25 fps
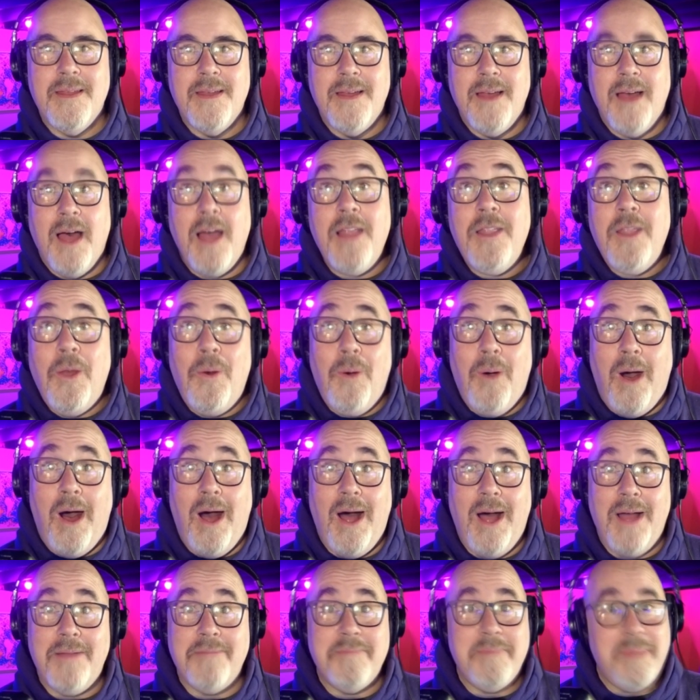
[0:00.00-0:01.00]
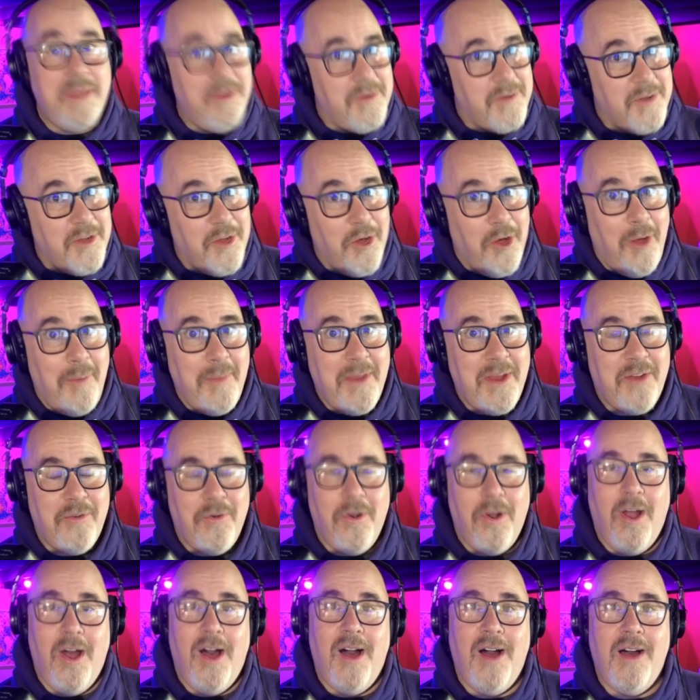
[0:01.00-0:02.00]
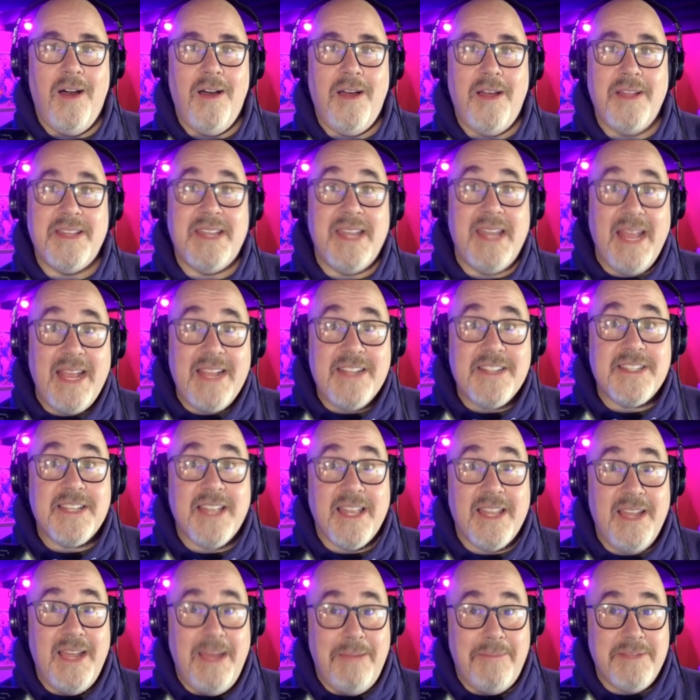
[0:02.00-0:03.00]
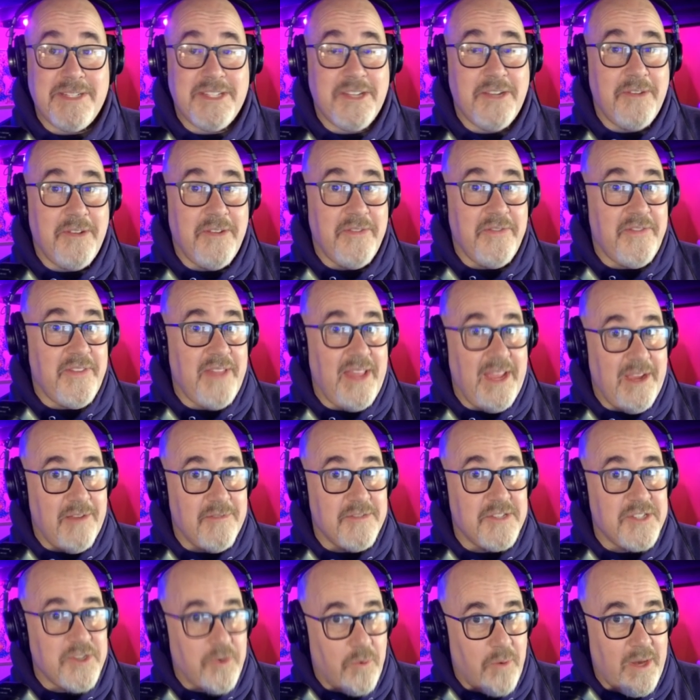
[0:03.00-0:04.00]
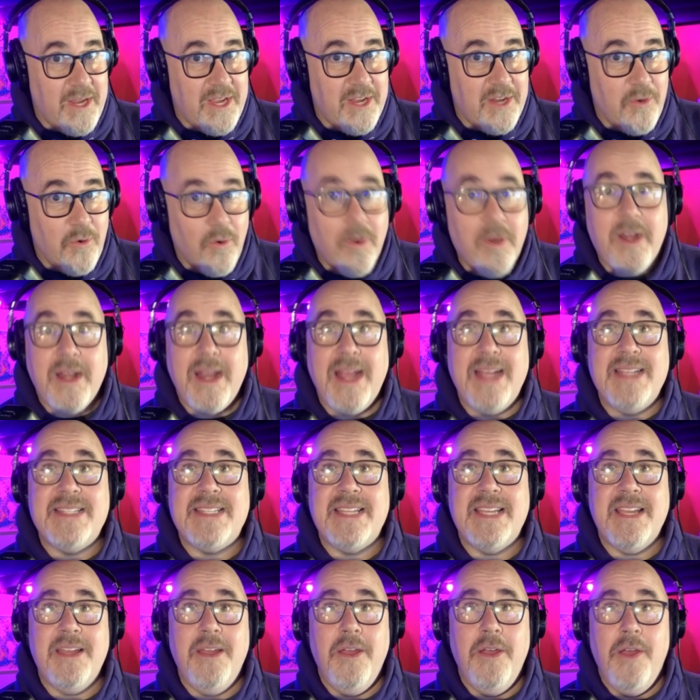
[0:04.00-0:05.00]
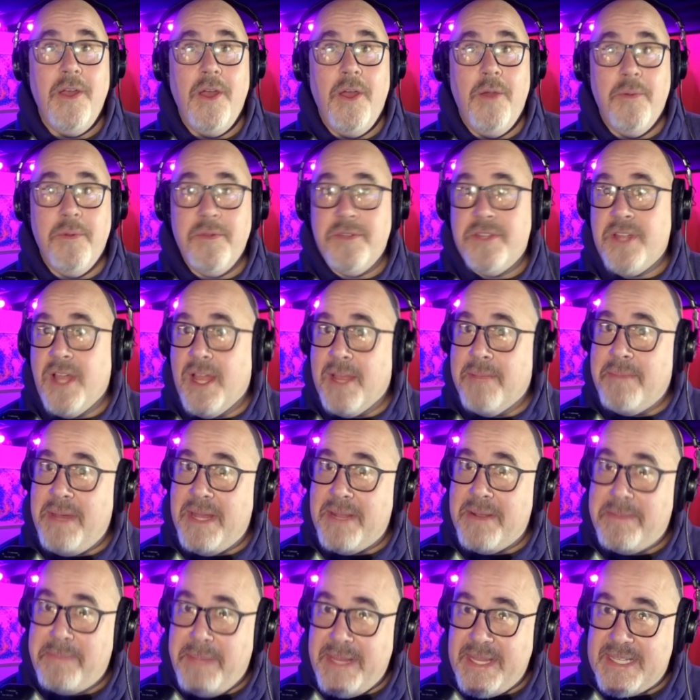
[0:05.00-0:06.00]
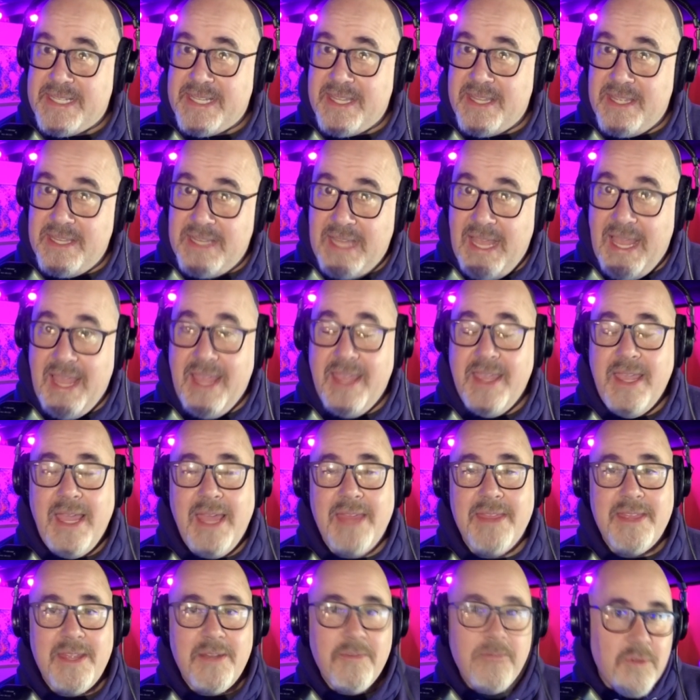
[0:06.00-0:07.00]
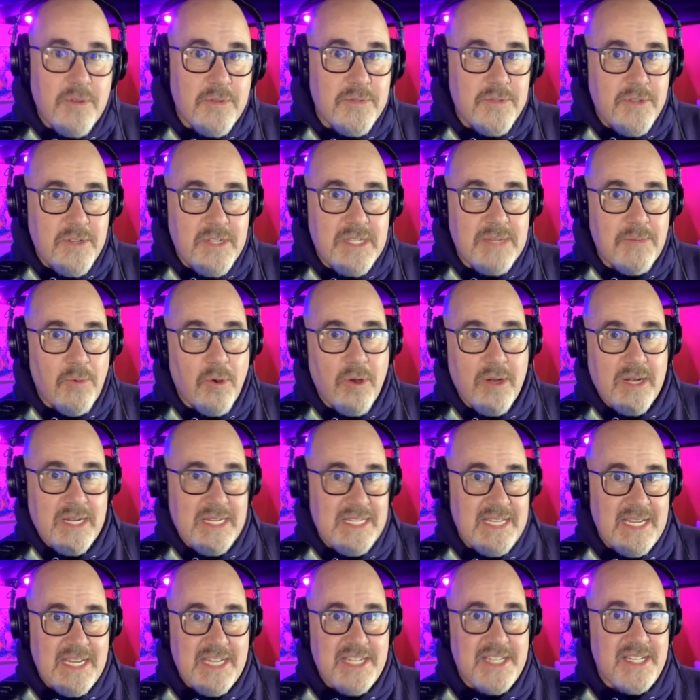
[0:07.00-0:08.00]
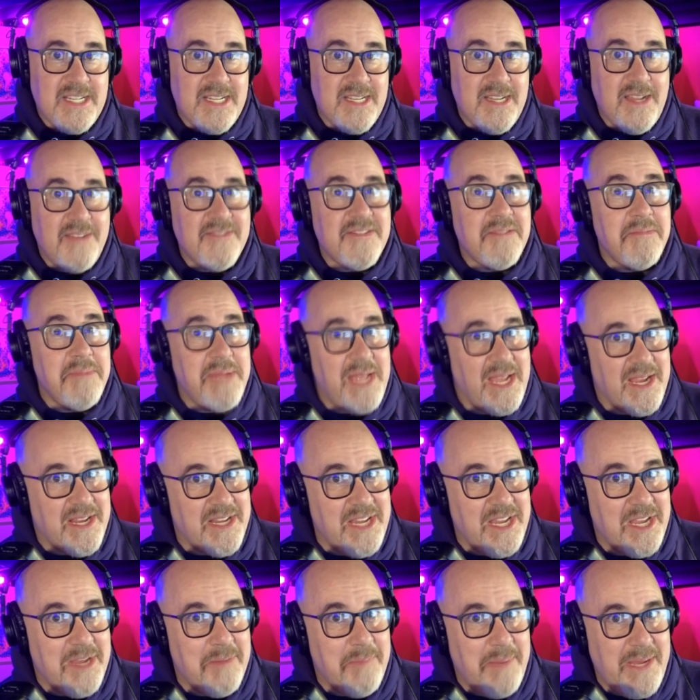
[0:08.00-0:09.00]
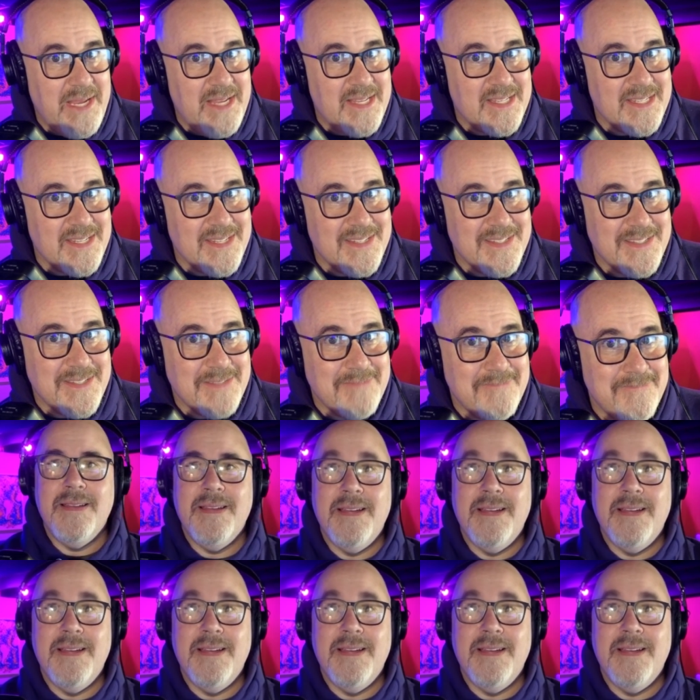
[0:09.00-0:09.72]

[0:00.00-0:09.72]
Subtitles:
Aloha, you can call me Craw. On today's episode of LEGO Sorting and Organizing, we'll talk about piece of the day, and then we'll do some organization of some Technic pieces.